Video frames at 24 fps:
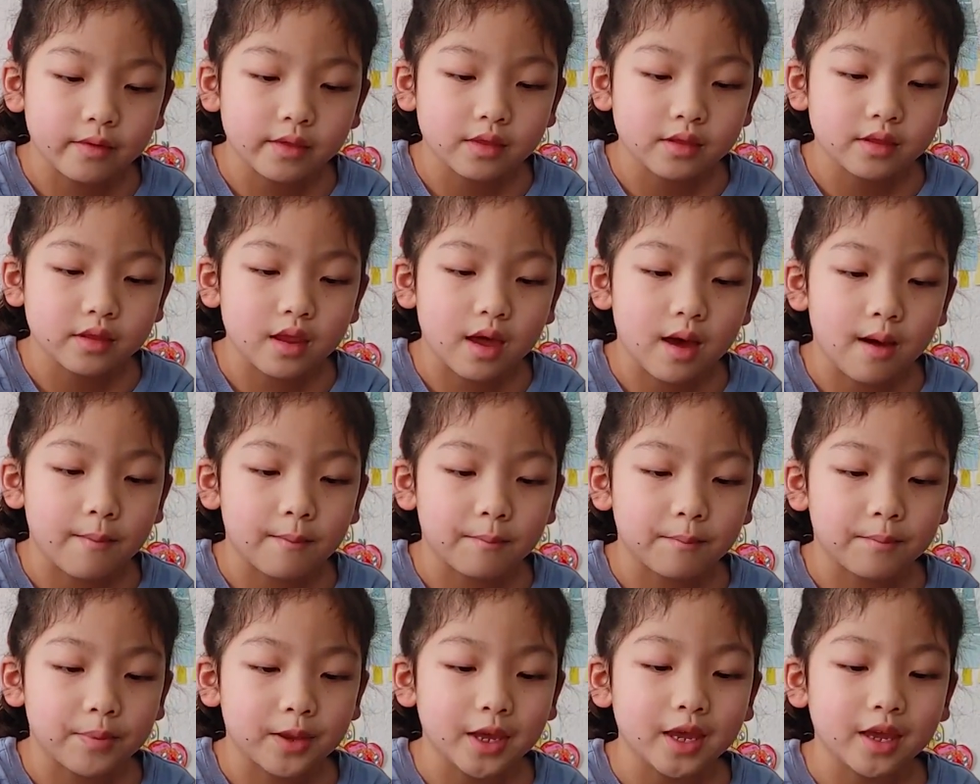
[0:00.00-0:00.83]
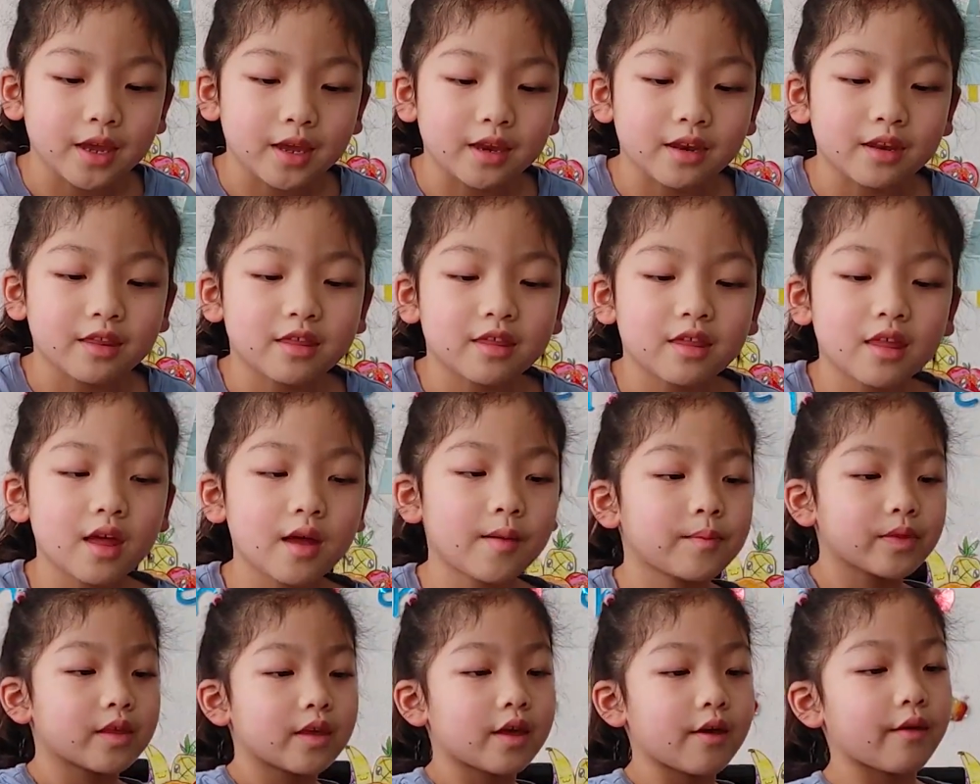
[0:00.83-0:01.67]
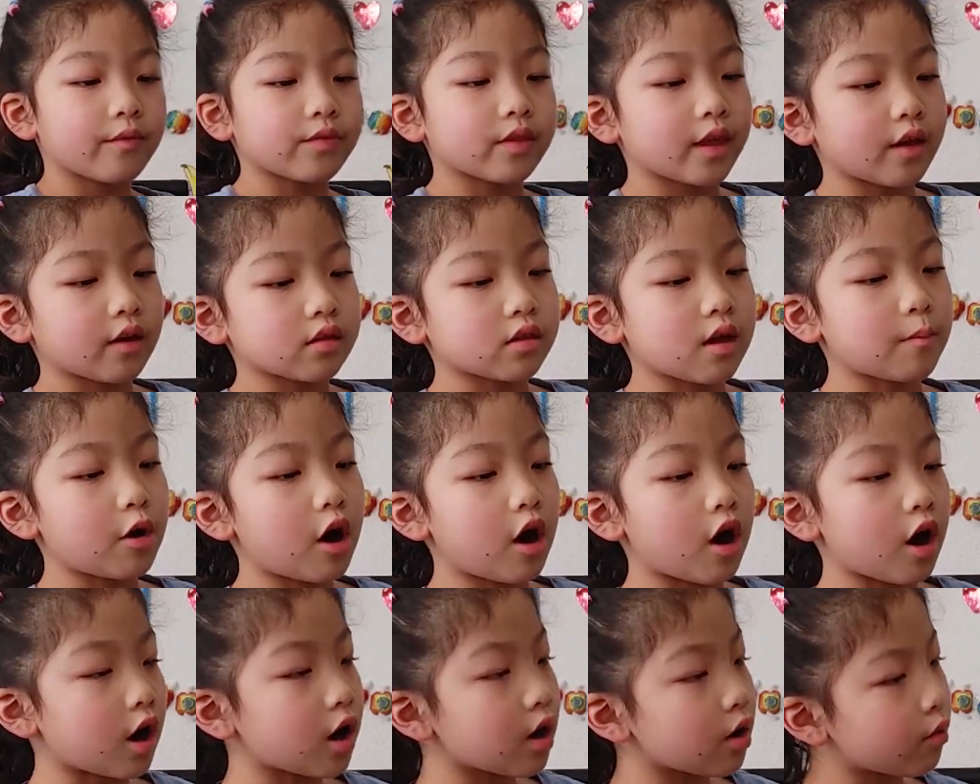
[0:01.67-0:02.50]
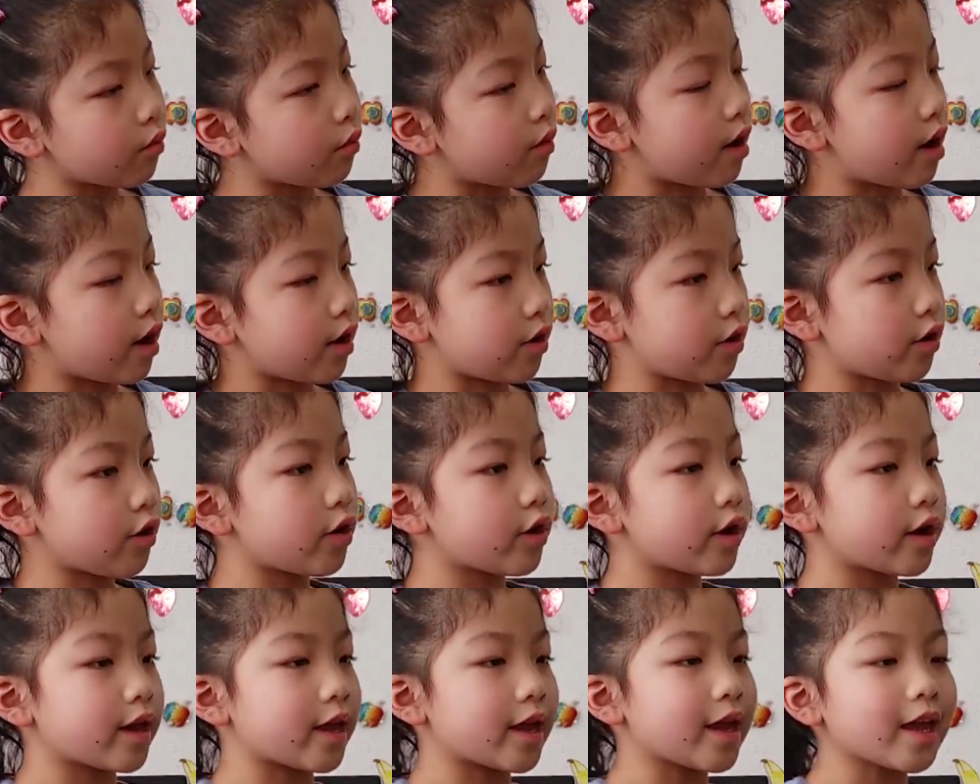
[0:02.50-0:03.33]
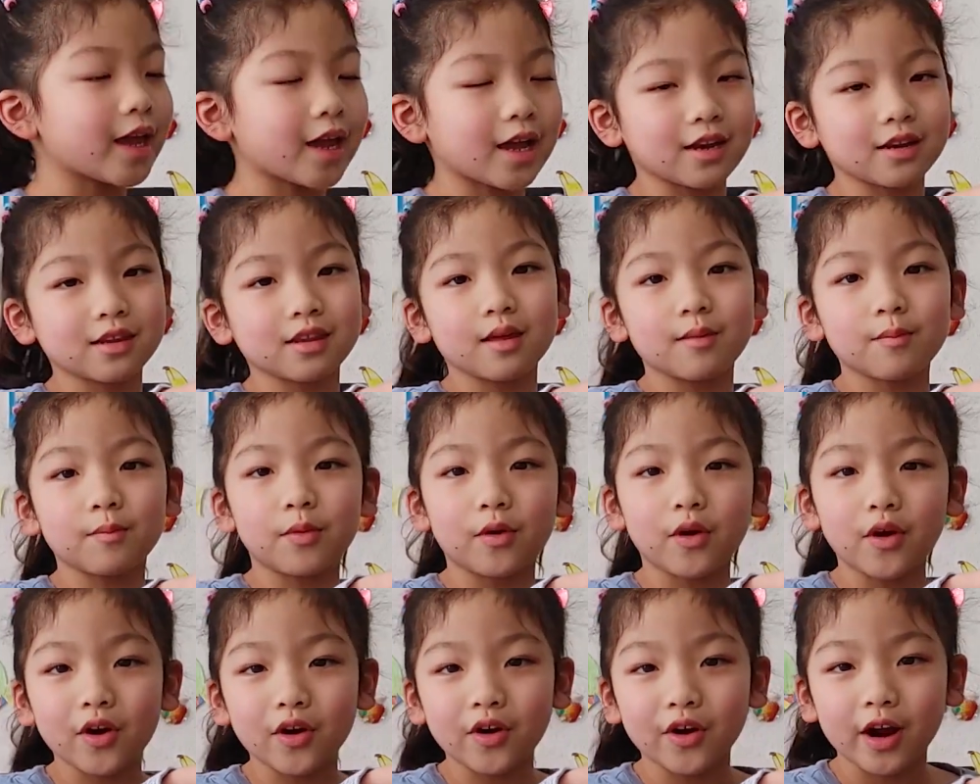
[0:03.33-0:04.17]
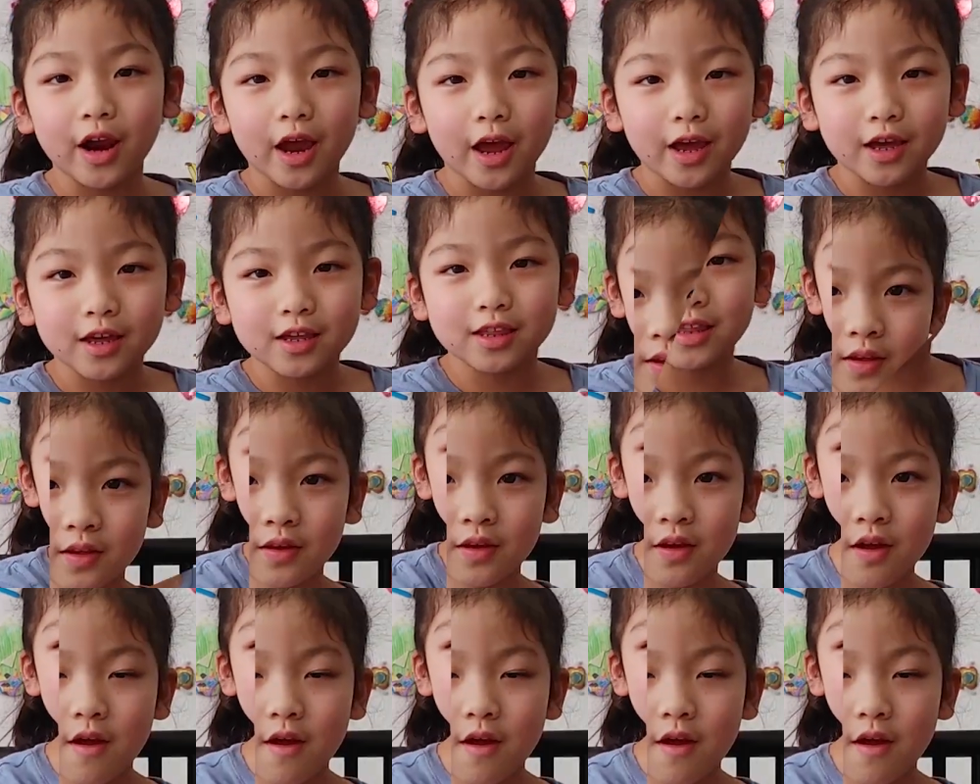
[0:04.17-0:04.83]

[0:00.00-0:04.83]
some beads, hot water, and some borax.